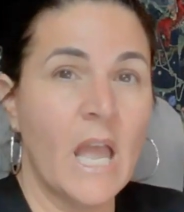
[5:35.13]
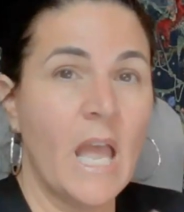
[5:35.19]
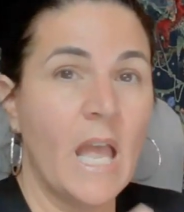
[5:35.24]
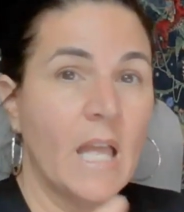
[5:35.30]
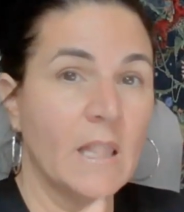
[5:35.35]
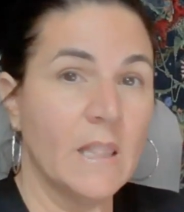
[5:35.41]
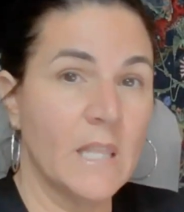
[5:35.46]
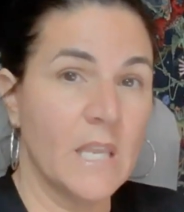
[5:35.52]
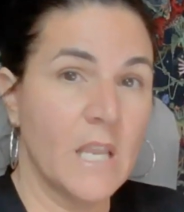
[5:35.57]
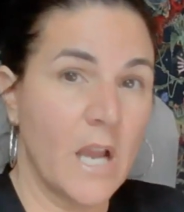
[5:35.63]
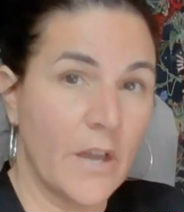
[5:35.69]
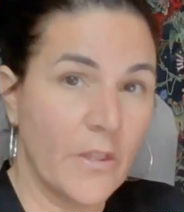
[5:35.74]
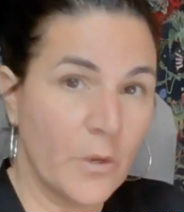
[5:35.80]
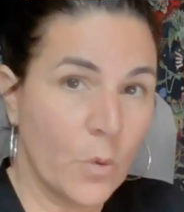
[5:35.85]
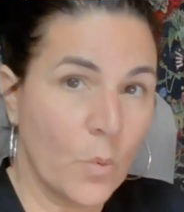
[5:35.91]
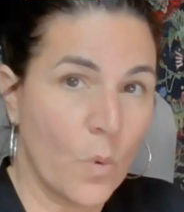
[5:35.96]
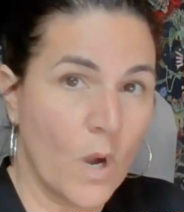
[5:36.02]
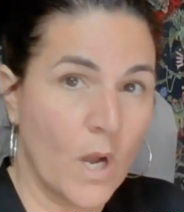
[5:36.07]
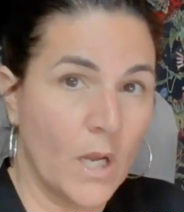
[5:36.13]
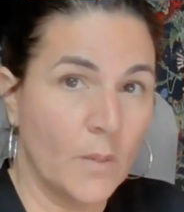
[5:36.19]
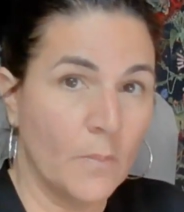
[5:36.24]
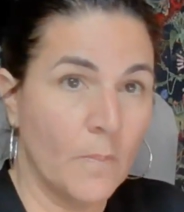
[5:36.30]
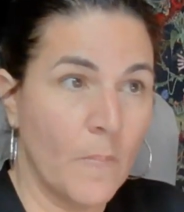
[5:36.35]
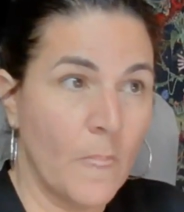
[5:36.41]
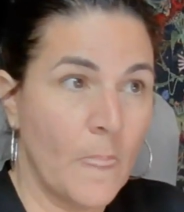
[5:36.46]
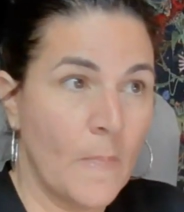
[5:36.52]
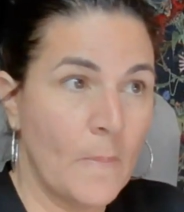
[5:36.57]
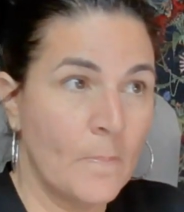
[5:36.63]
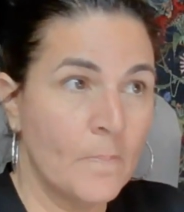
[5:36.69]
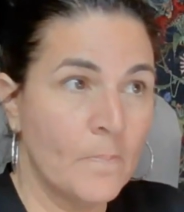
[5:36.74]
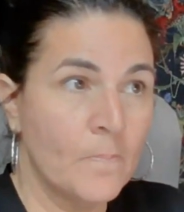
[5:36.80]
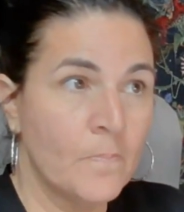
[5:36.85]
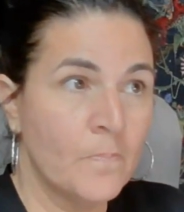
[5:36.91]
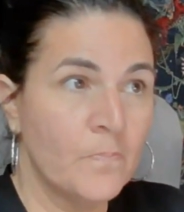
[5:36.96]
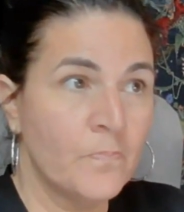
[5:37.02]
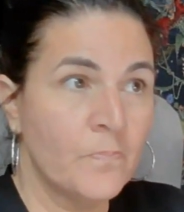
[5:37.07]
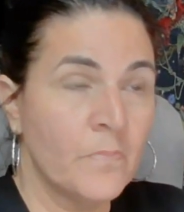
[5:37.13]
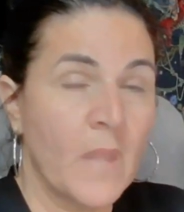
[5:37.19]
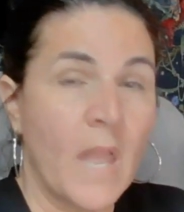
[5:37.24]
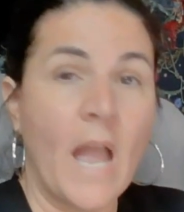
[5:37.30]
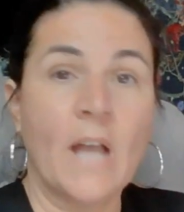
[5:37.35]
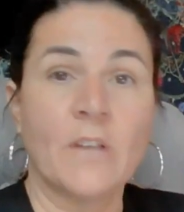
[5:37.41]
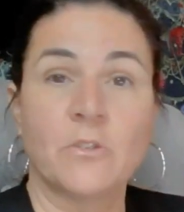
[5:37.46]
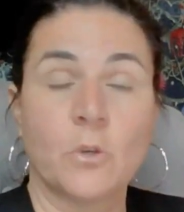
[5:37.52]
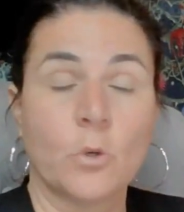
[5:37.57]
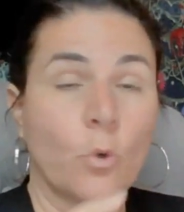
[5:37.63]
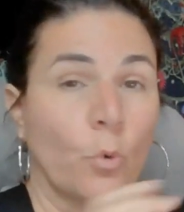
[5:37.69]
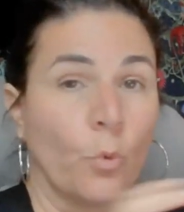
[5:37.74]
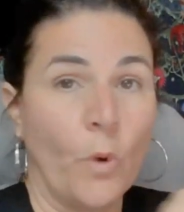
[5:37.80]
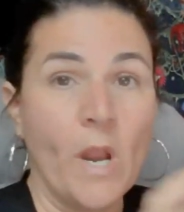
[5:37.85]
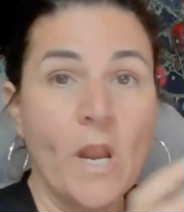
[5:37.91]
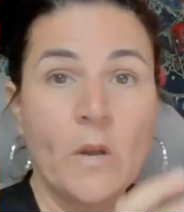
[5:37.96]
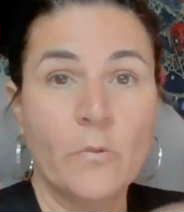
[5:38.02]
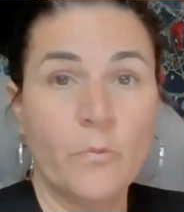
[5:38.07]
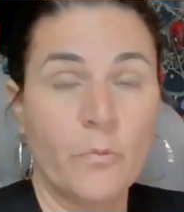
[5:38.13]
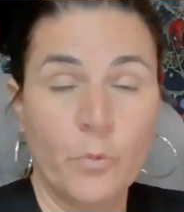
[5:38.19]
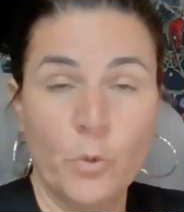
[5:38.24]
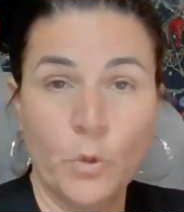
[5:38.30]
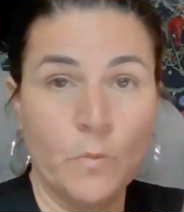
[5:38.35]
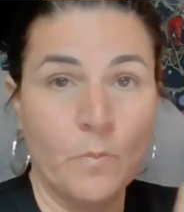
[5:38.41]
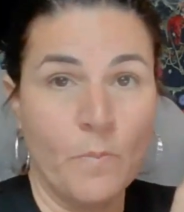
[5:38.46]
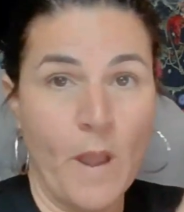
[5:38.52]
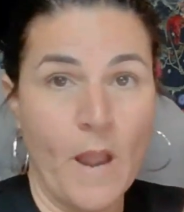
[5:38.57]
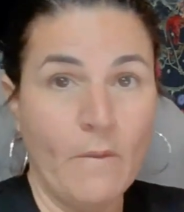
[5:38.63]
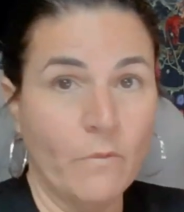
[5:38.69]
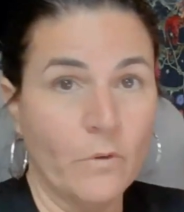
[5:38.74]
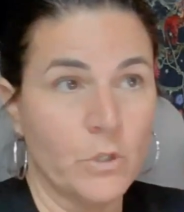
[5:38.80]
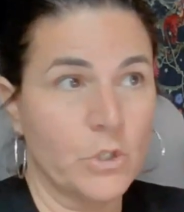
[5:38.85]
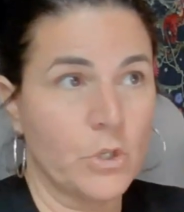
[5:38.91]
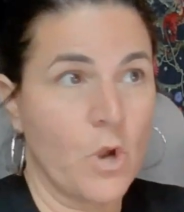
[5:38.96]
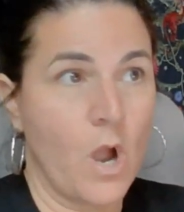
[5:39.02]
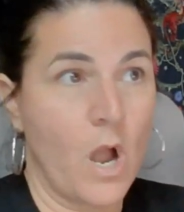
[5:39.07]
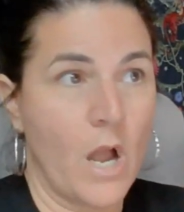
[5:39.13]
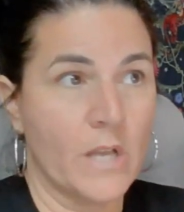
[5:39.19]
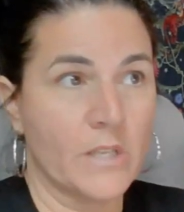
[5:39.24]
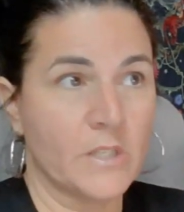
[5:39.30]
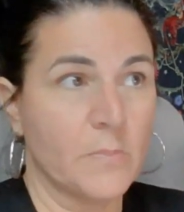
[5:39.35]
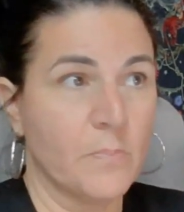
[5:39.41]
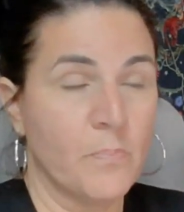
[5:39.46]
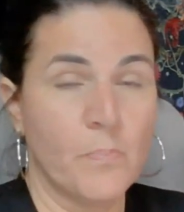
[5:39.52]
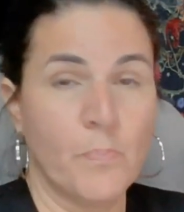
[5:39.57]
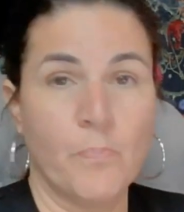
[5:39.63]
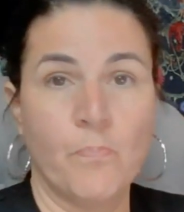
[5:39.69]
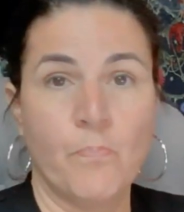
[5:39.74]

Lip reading: and the other one has a great food and beverage cost,